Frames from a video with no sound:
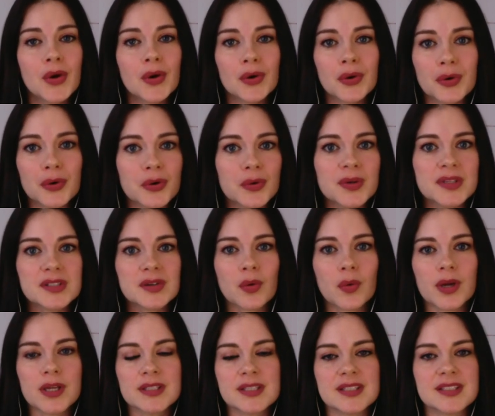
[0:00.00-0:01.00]
who is
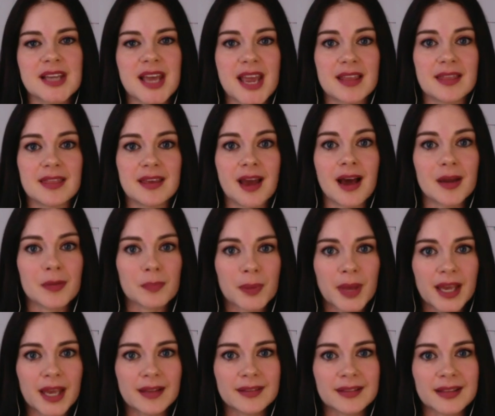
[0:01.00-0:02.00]
going to take the
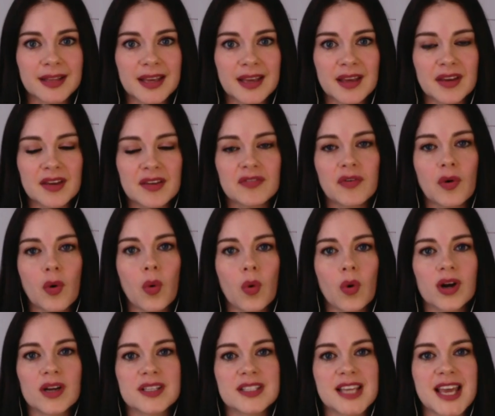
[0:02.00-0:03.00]
unpaid leave
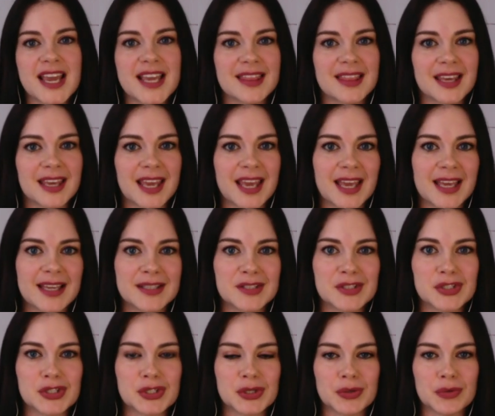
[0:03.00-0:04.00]
or take the
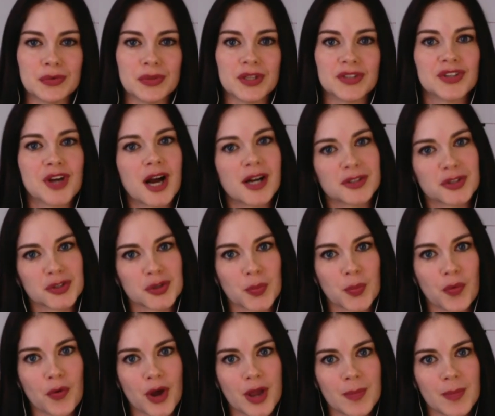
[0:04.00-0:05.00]
kid to the doctor's
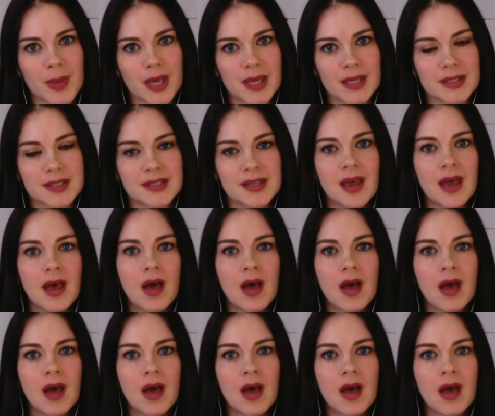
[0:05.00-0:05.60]
appointment